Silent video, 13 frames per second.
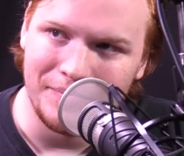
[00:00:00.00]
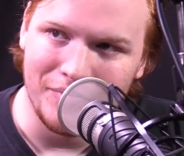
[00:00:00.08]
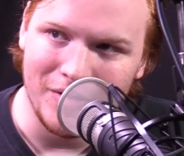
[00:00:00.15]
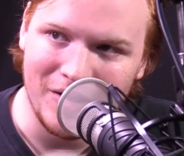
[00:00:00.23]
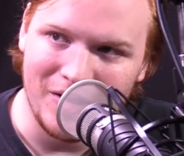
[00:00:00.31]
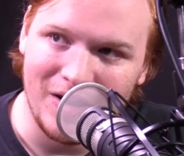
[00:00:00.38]

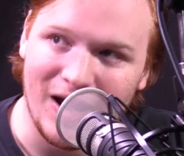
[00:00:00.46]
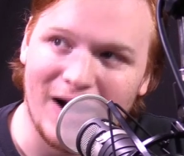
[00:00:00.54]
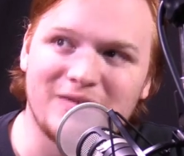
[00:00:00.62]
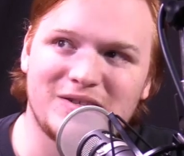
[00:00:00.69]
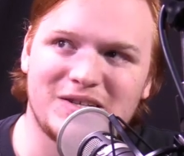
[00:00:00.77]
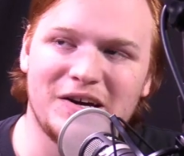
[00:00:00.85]
But
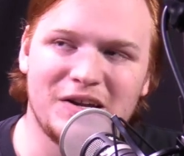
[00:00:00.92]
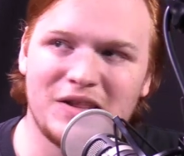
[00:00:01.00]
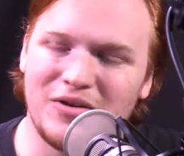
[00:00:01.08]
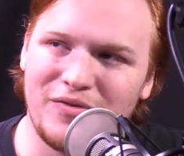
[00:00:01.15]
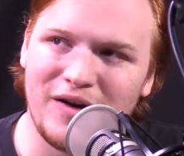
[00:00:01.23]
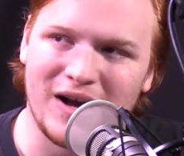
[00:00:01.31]
outside of
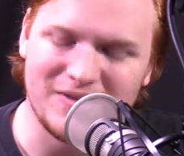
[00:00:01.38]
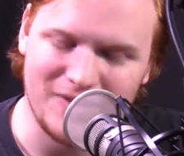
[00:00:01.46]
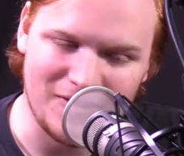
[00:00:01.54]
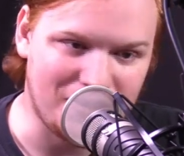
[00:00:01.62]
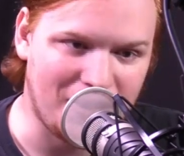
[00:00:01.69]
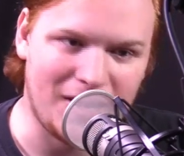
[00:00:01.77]
the fact
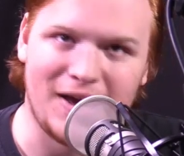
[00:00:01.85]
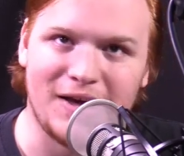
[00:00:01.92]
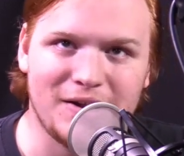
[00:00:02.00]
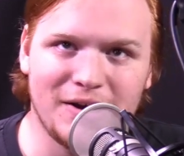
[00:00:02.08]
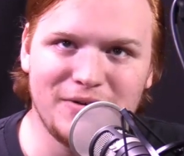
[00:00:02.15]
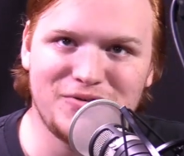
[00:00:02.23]
that they
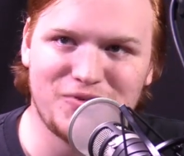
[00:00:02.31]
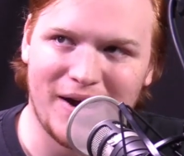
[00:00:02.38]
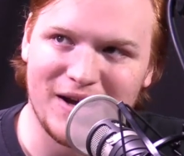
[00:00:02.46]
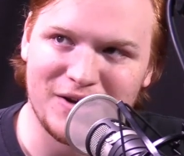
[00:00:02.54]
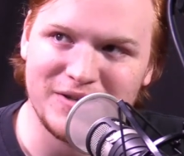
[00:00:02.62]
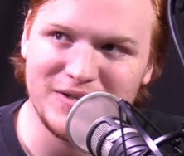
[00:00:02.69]
hate on
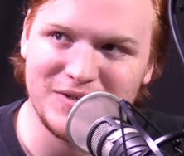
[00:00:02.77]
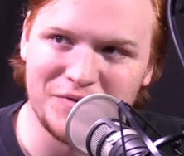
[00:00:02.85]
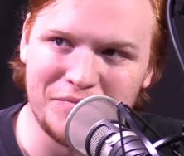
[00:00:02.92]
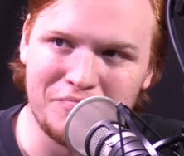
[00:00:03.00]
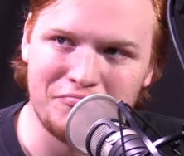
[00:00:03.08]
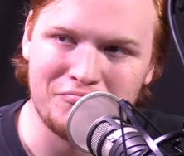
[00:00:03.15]
dragons,